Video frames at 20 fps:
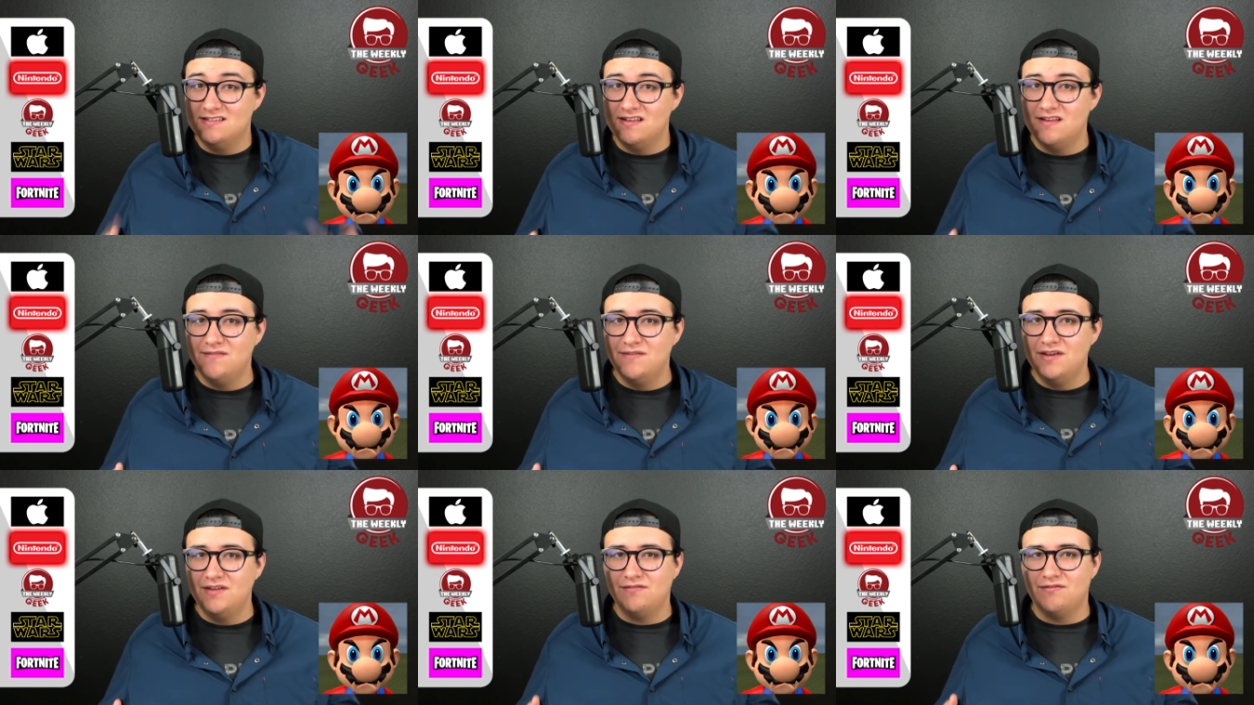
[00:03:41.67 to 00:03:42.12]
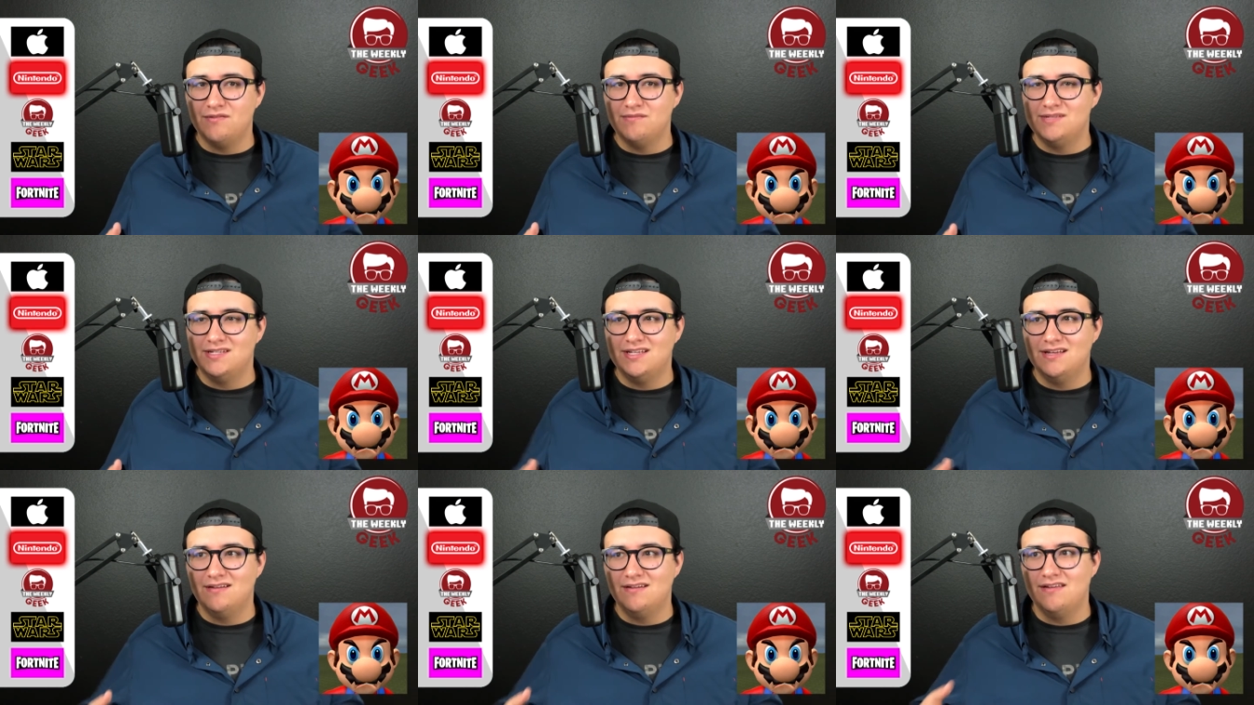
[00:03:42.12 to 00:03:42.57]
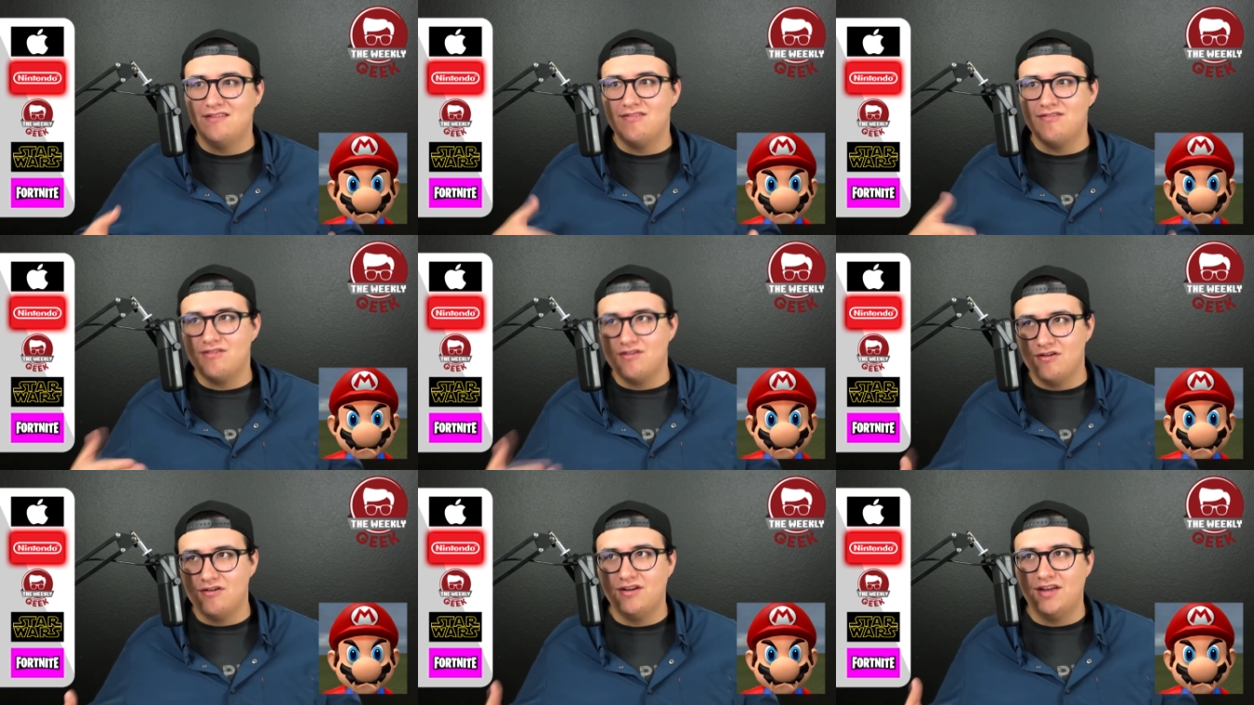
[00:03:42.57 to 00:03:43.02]
living from selling
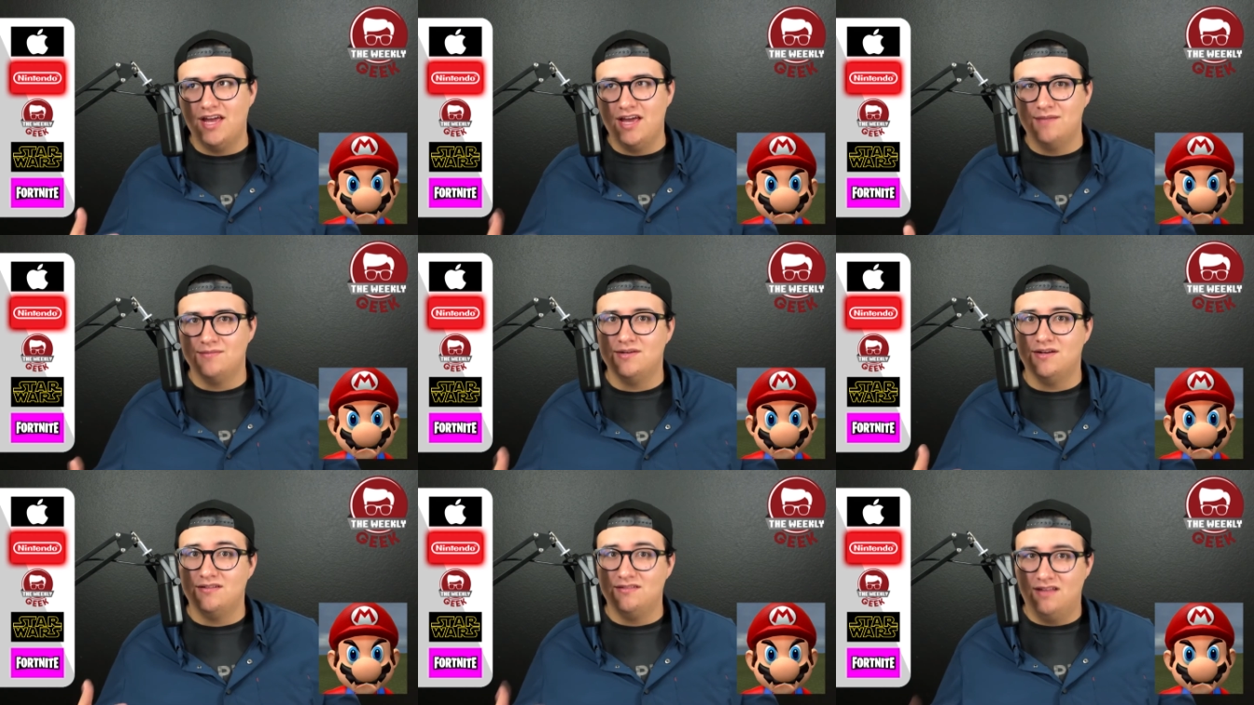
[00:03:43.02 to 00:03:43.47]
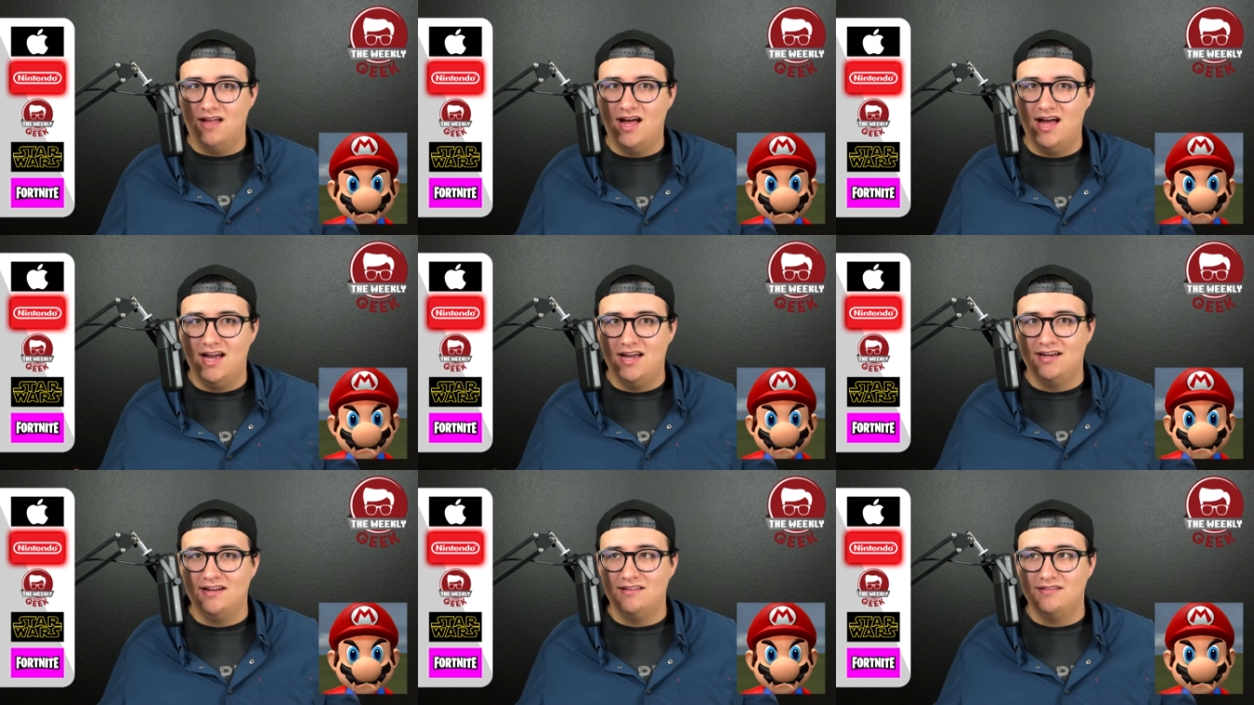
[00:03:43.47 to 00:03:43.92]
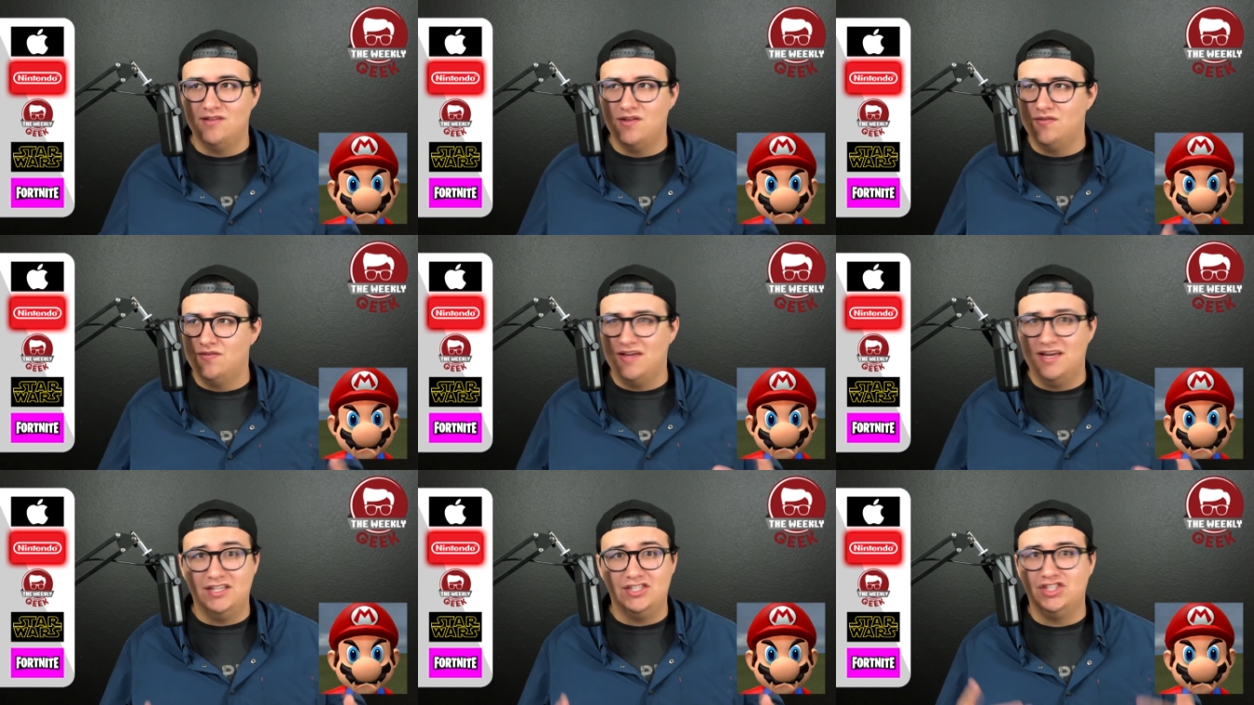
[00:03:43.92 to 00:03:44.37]
their games online, and
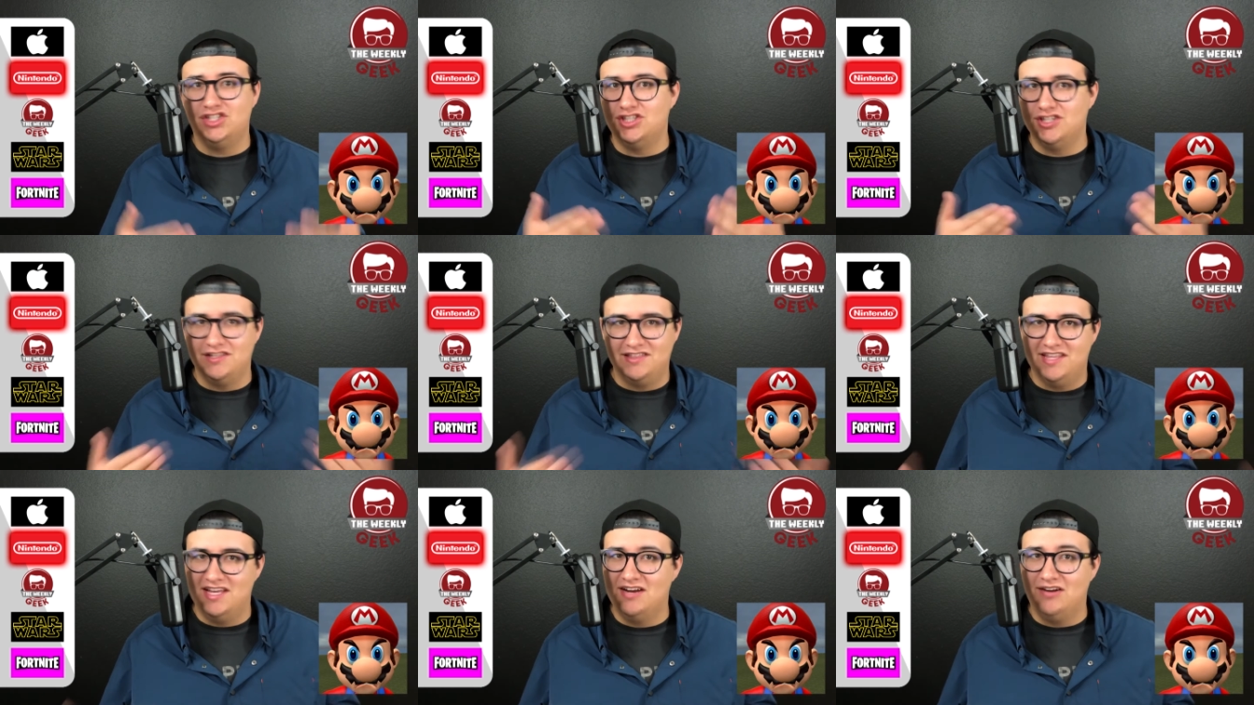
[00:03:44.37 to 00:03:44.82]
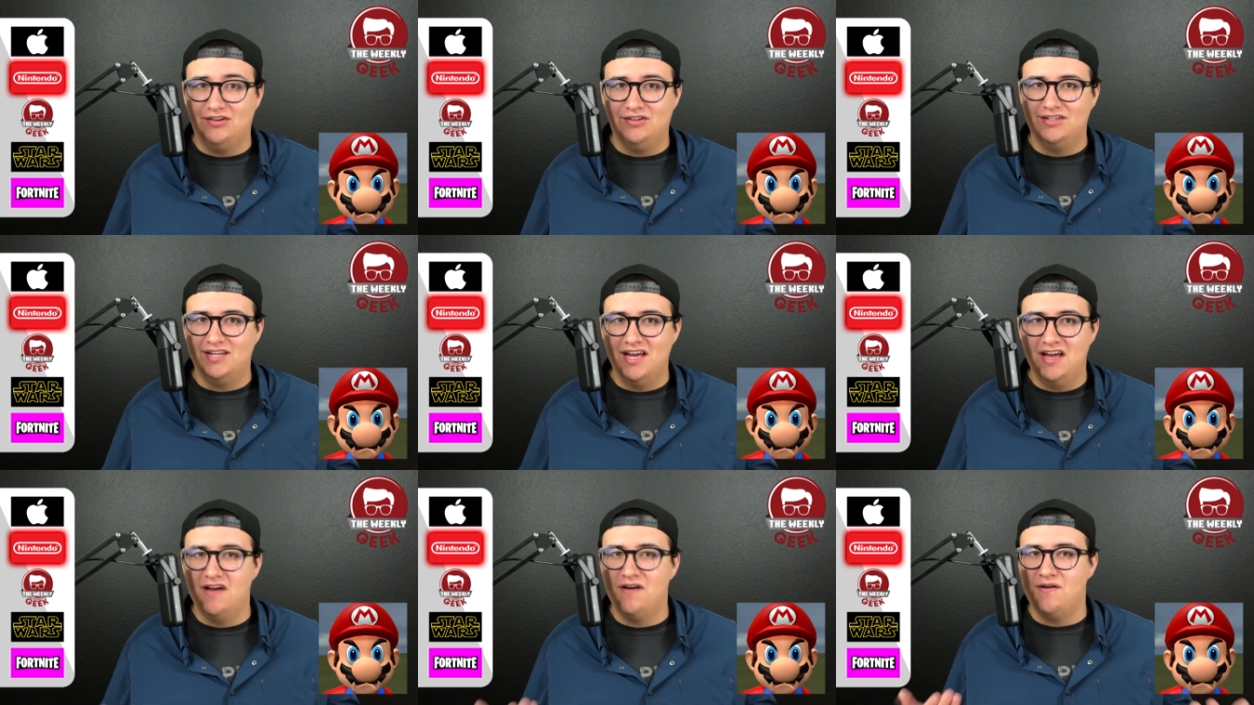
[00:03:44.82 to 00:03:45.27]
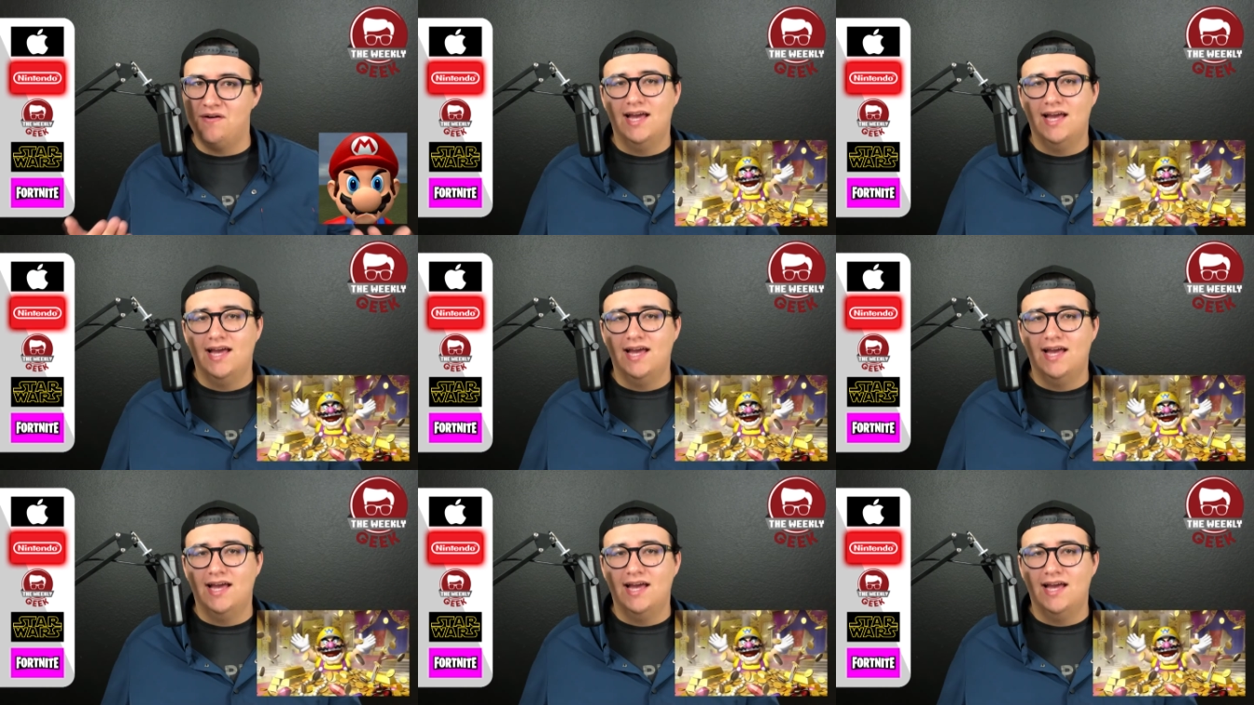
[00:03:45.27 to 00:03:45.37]
then they shut that all down?